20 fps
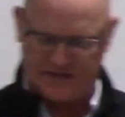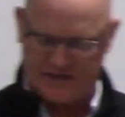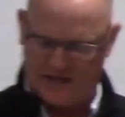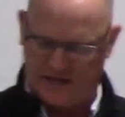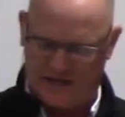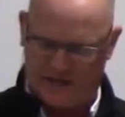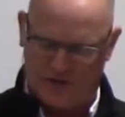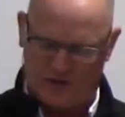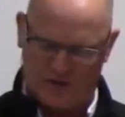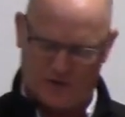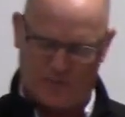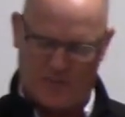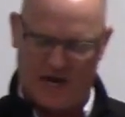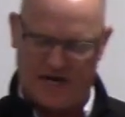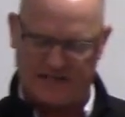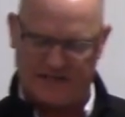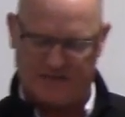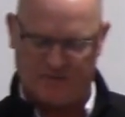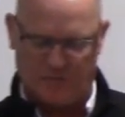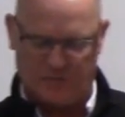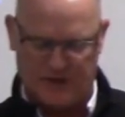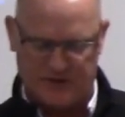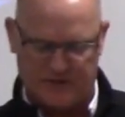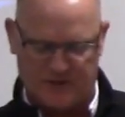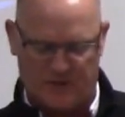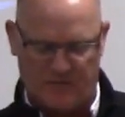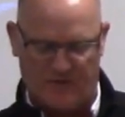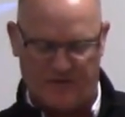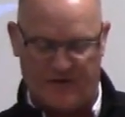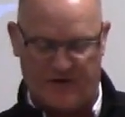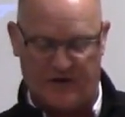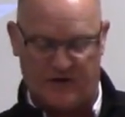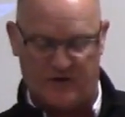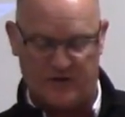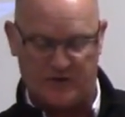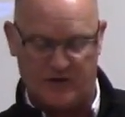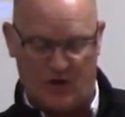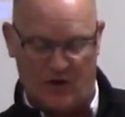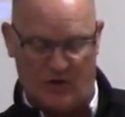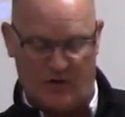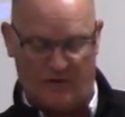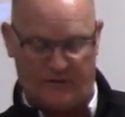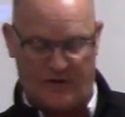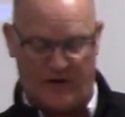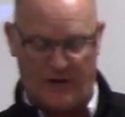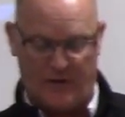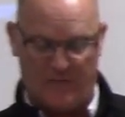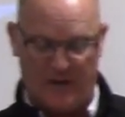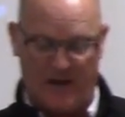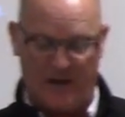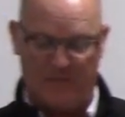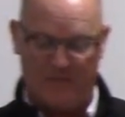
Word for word: I need new spikes. I have a blister on my finger. There's a hole in the front of the mound.